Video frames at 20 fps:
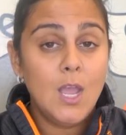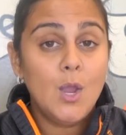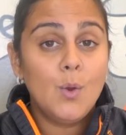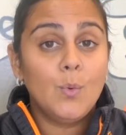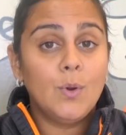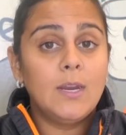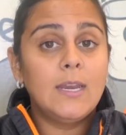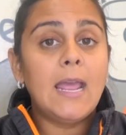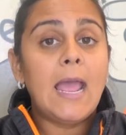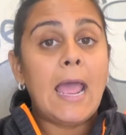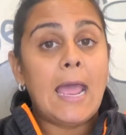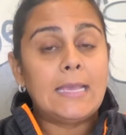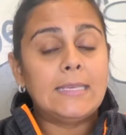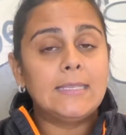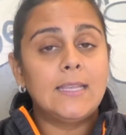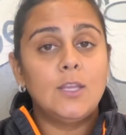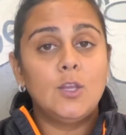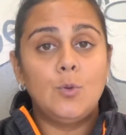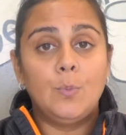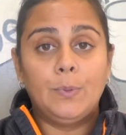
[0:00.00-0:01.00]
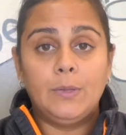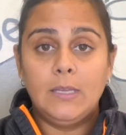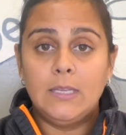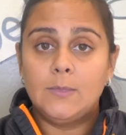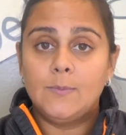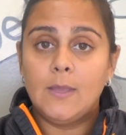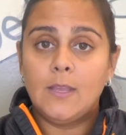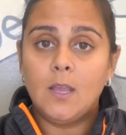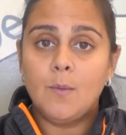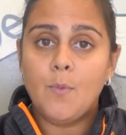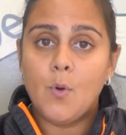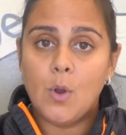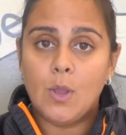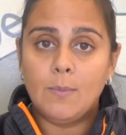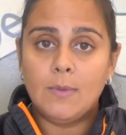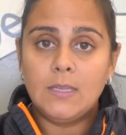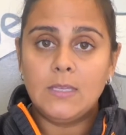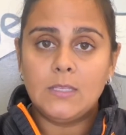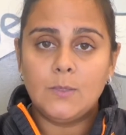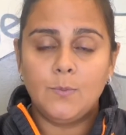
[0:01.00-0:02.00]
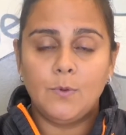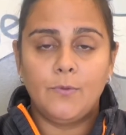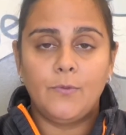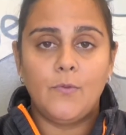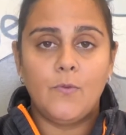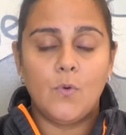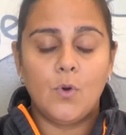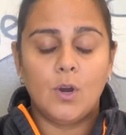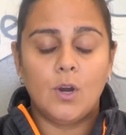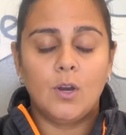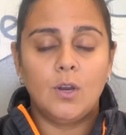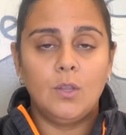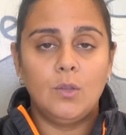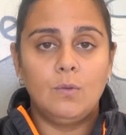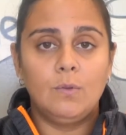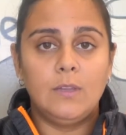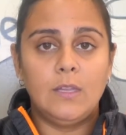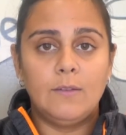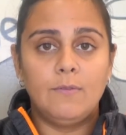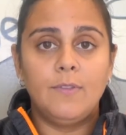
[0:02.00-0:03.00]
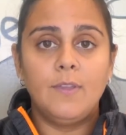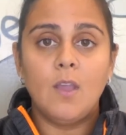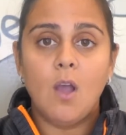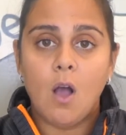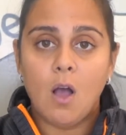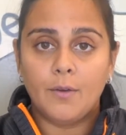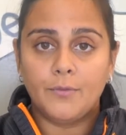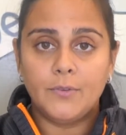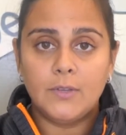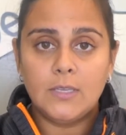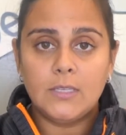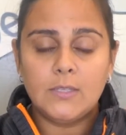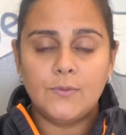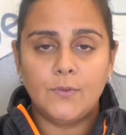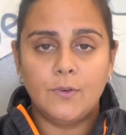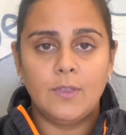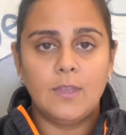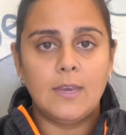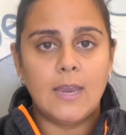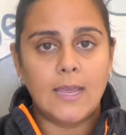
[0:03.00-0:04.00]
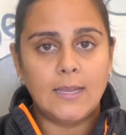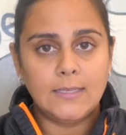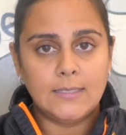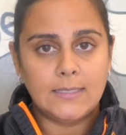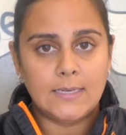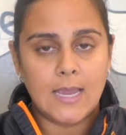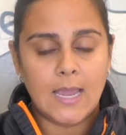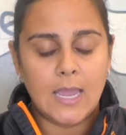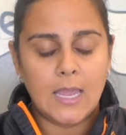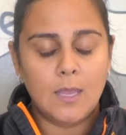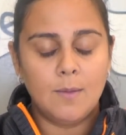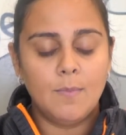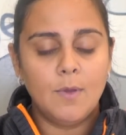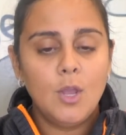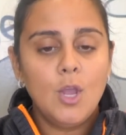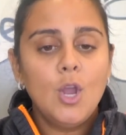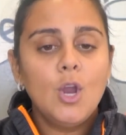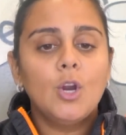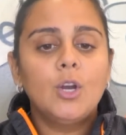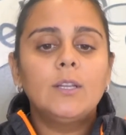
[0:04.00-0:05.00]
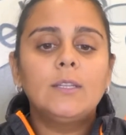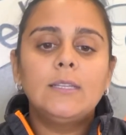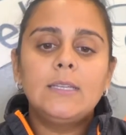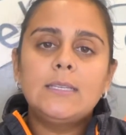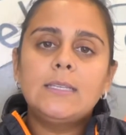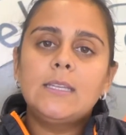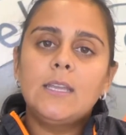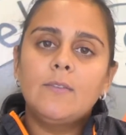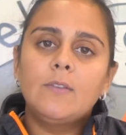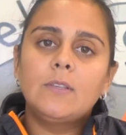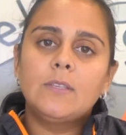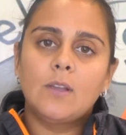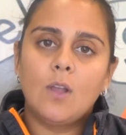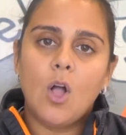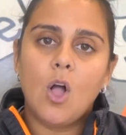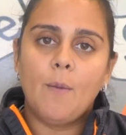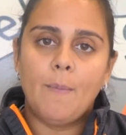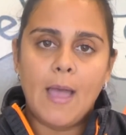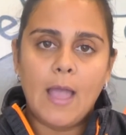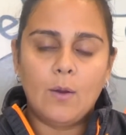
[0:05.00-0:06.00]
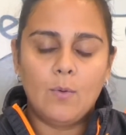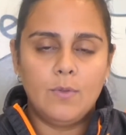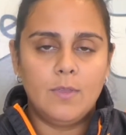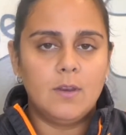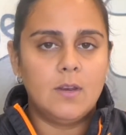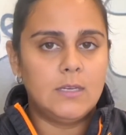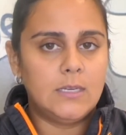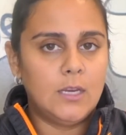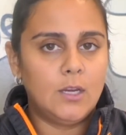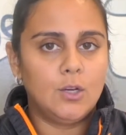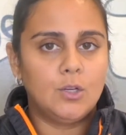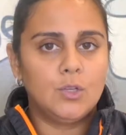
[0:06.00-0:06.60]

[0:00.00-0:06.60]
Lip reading: We're going to ask that you please make appointments before you leave the office for the next time, or at least give us a call back within a day or